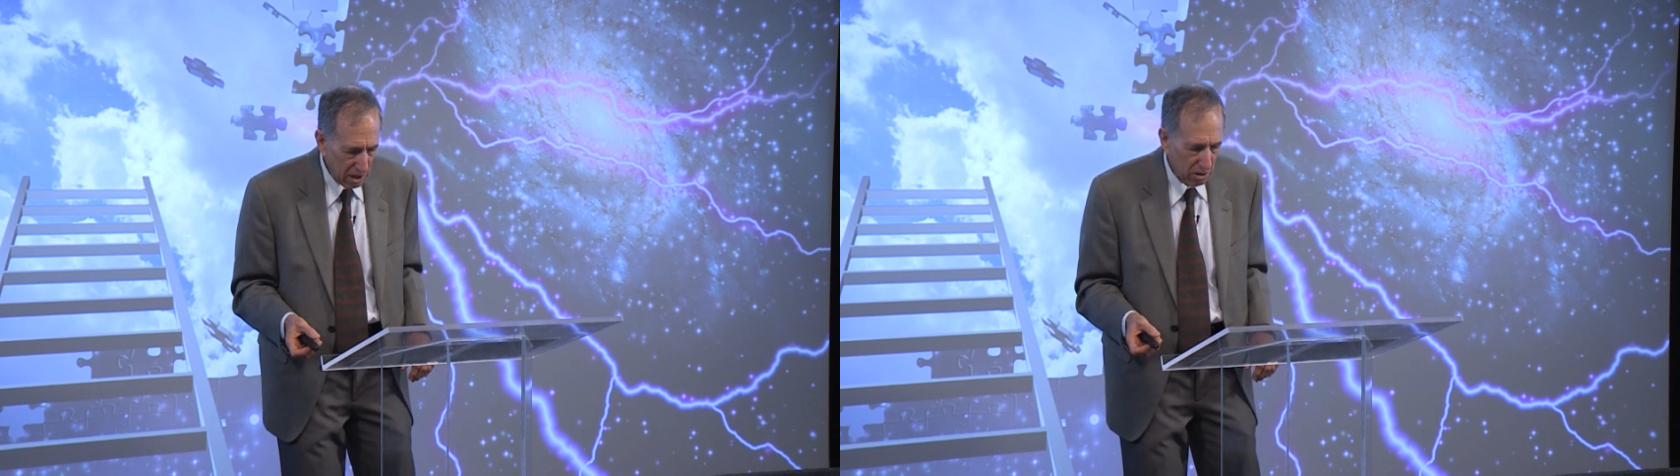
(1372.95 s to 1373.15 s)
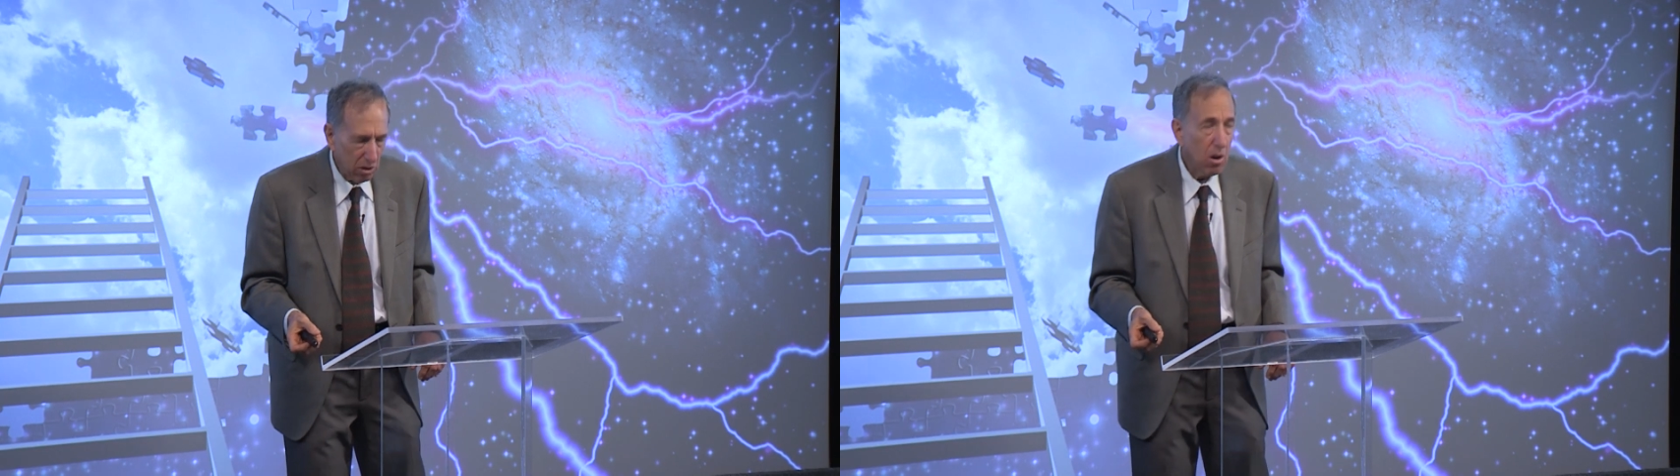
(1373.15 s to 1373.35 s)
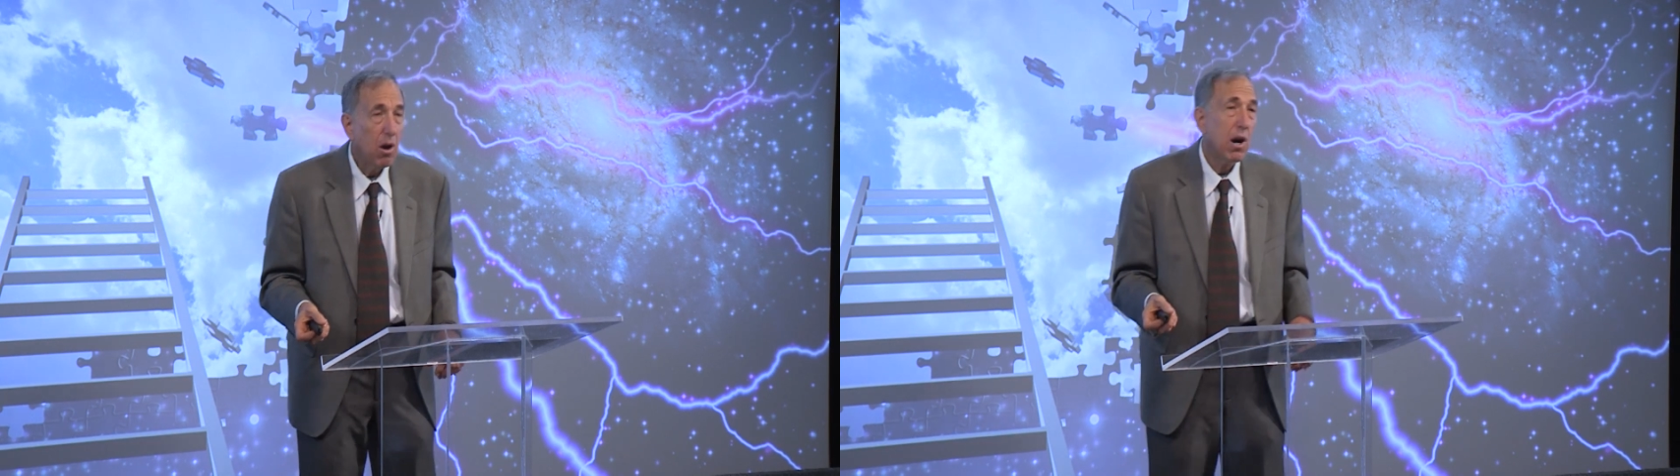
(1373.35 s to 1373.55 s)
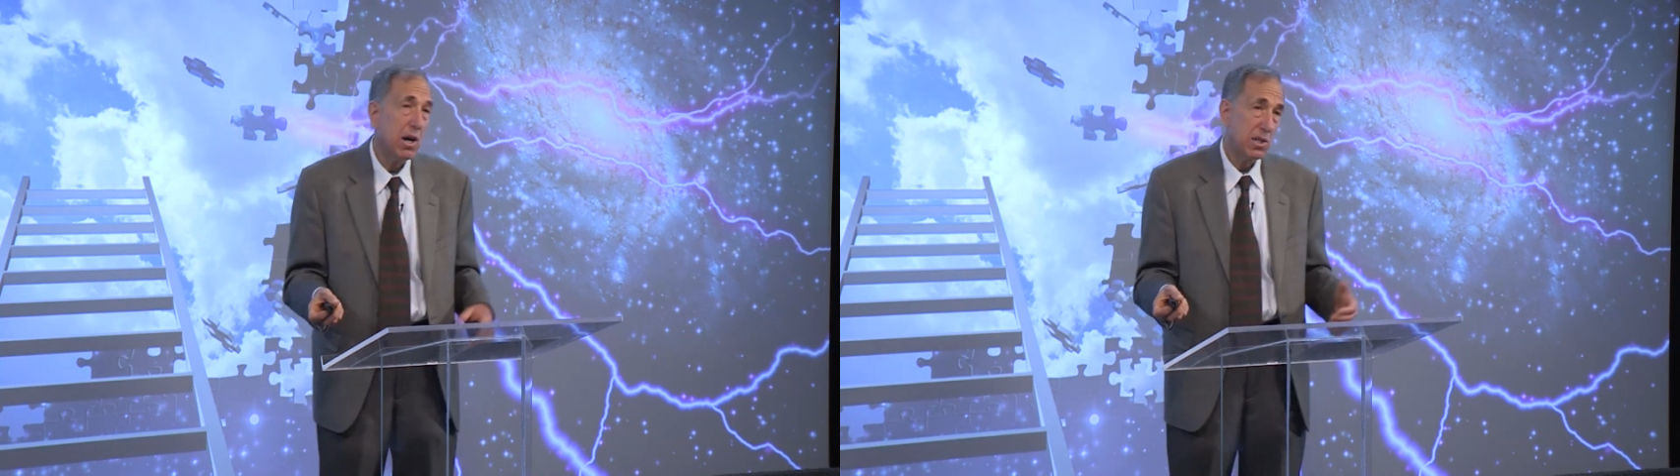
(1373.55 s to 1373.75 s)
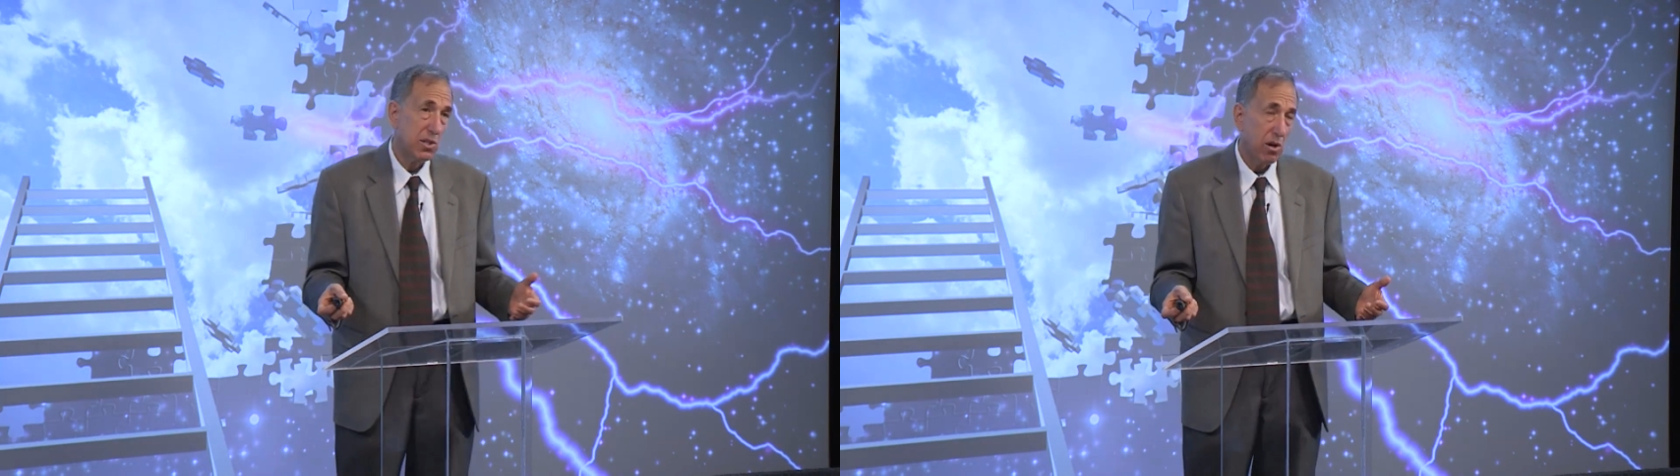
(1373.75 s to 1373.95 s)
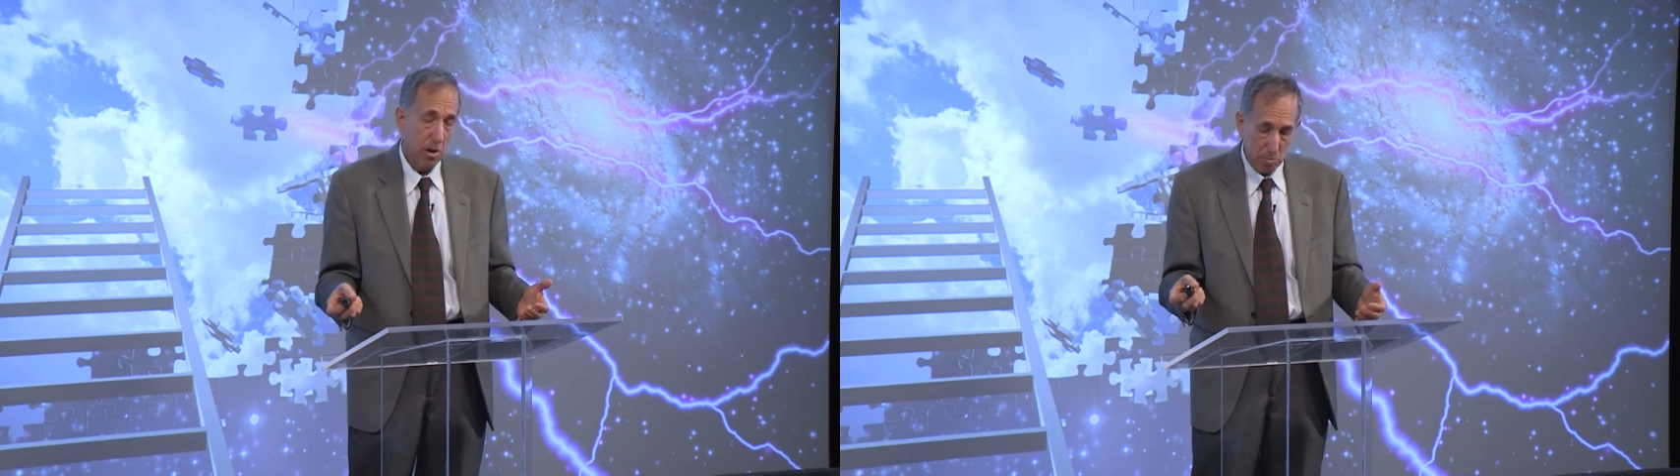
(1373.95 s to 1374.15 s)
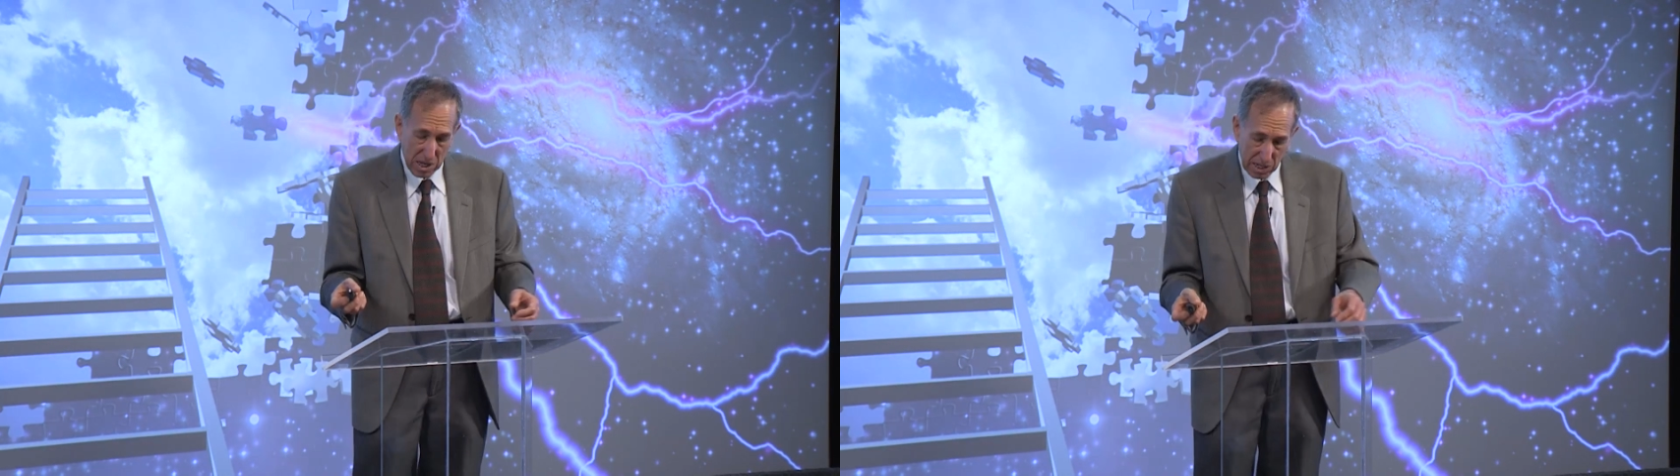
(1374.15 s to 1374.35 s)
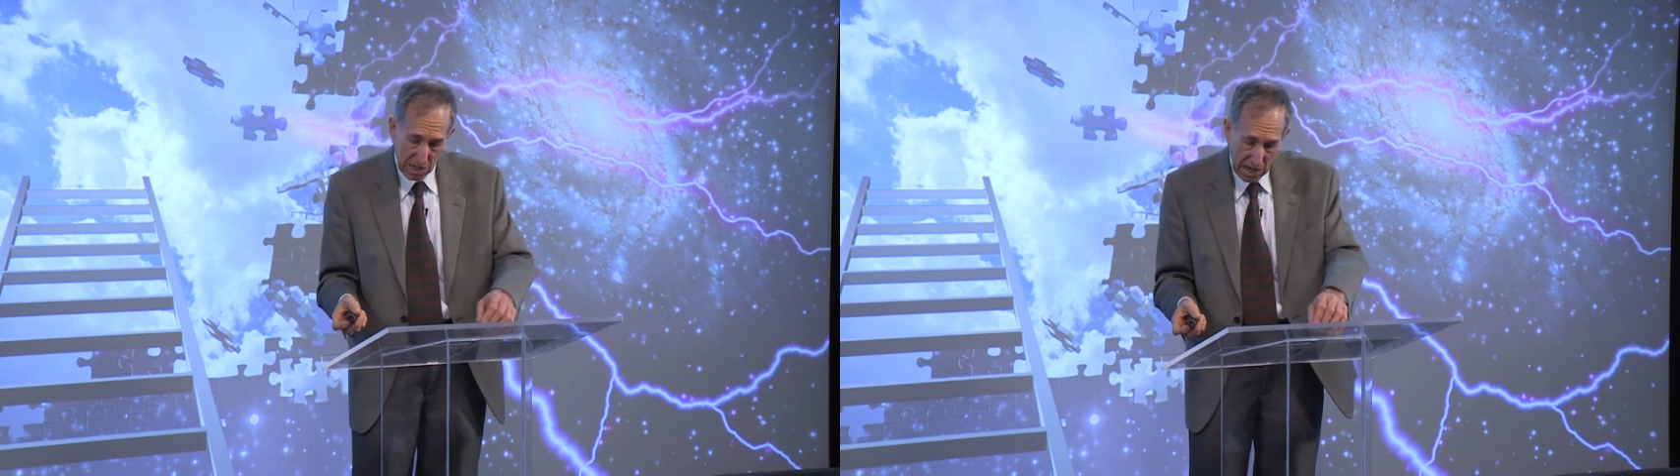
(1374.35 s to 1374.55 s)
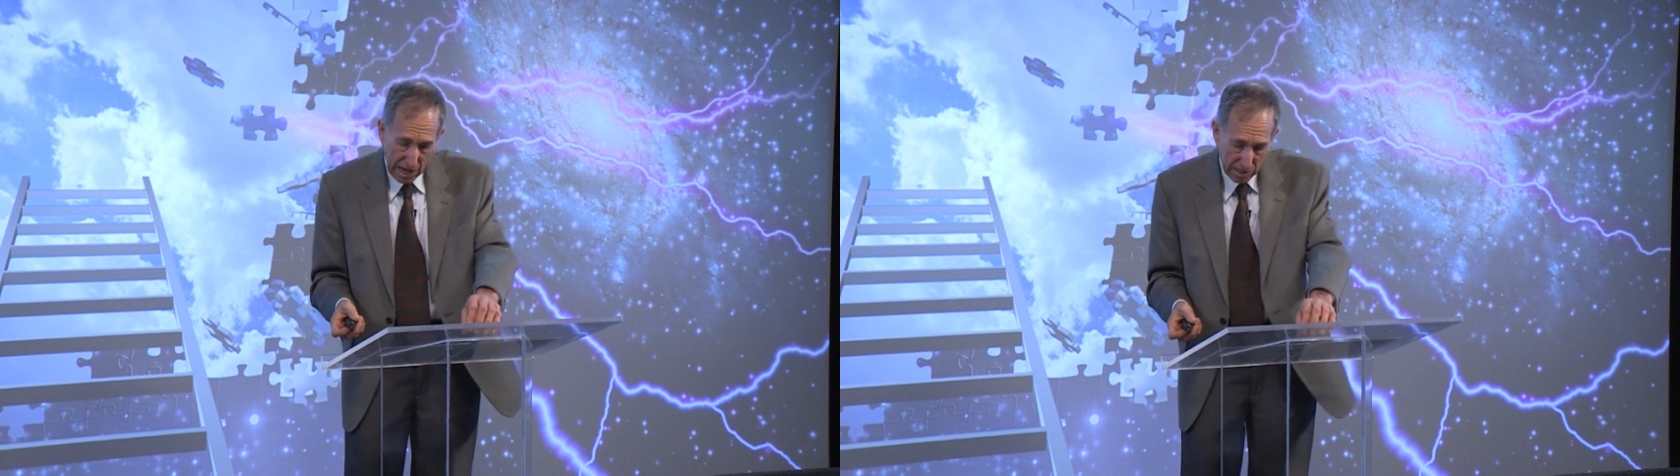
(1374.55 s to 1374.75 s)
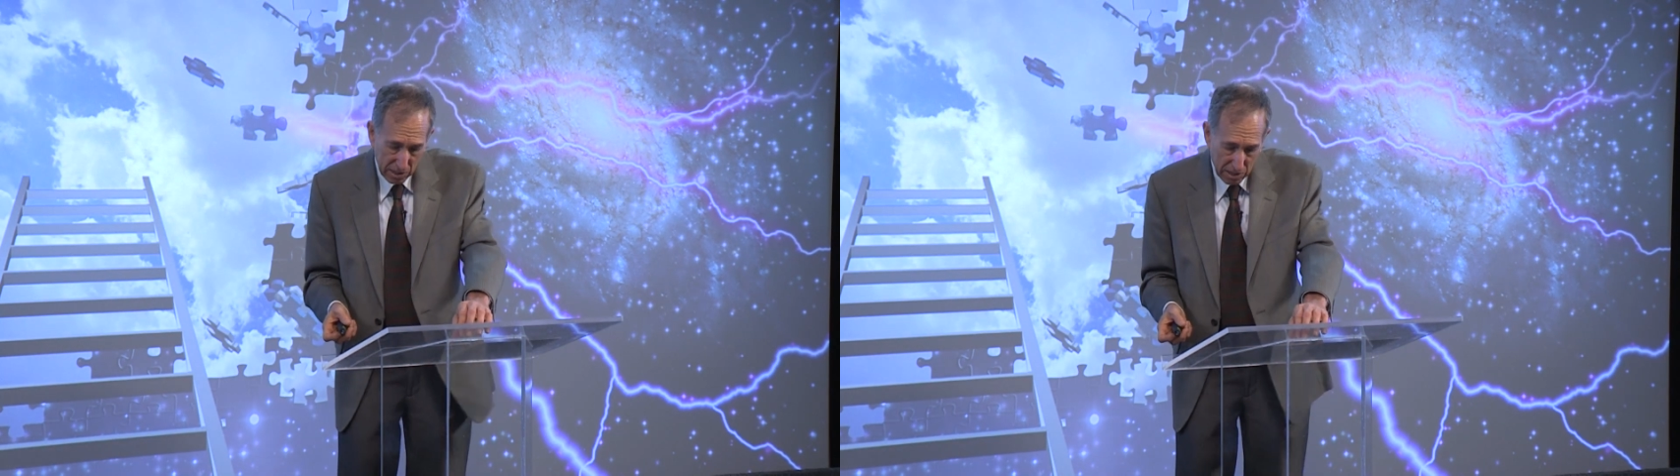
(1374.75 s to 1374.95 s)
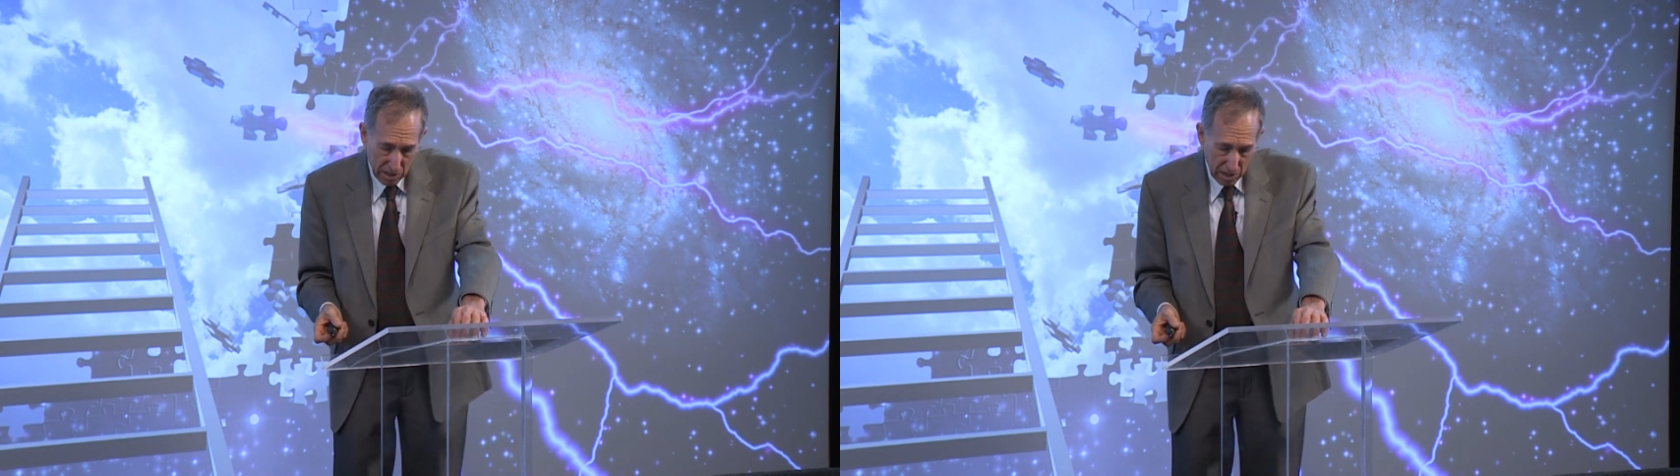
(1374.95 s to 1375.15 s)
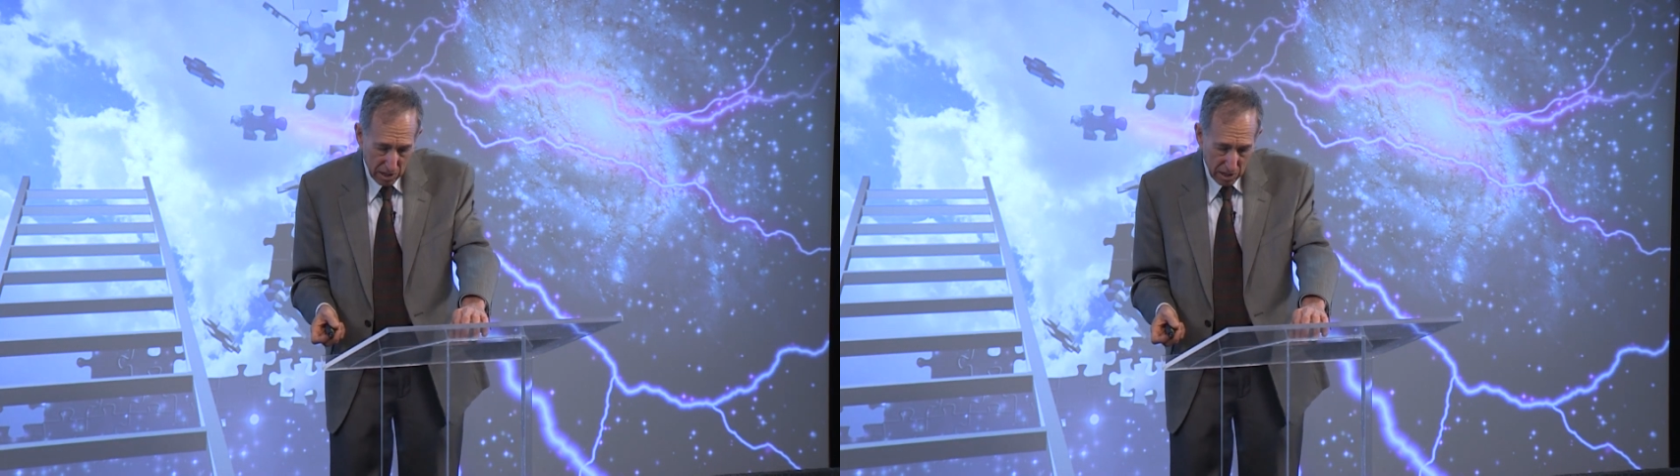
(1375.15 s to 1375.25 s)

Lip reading: laws are being enacted